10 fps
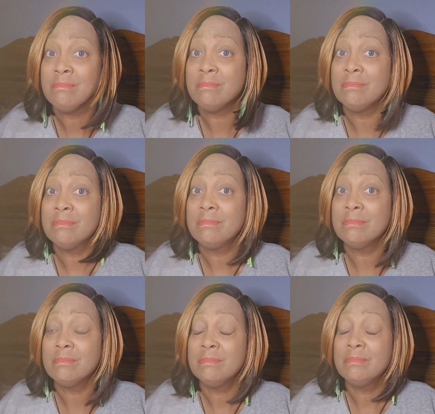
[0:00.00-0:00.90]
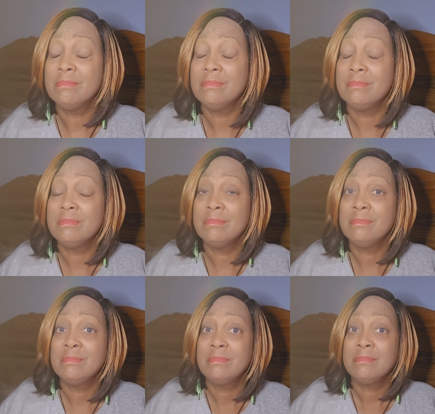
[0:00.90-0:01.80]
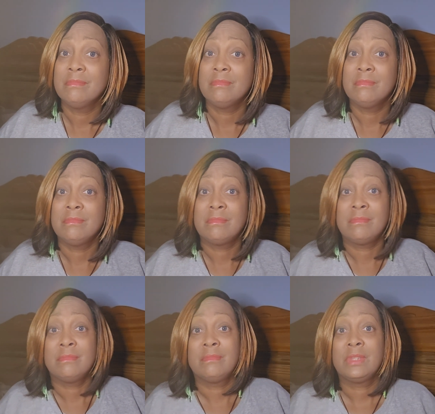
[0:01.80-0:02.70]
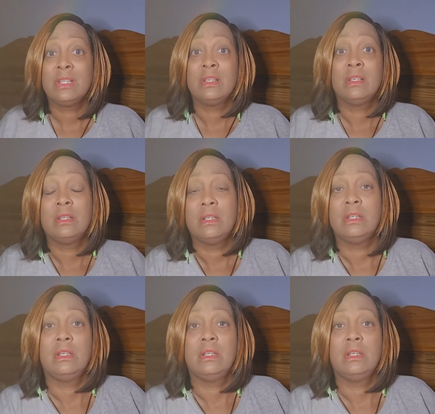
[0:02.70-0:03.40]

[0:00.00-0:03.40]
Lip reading: [no speech]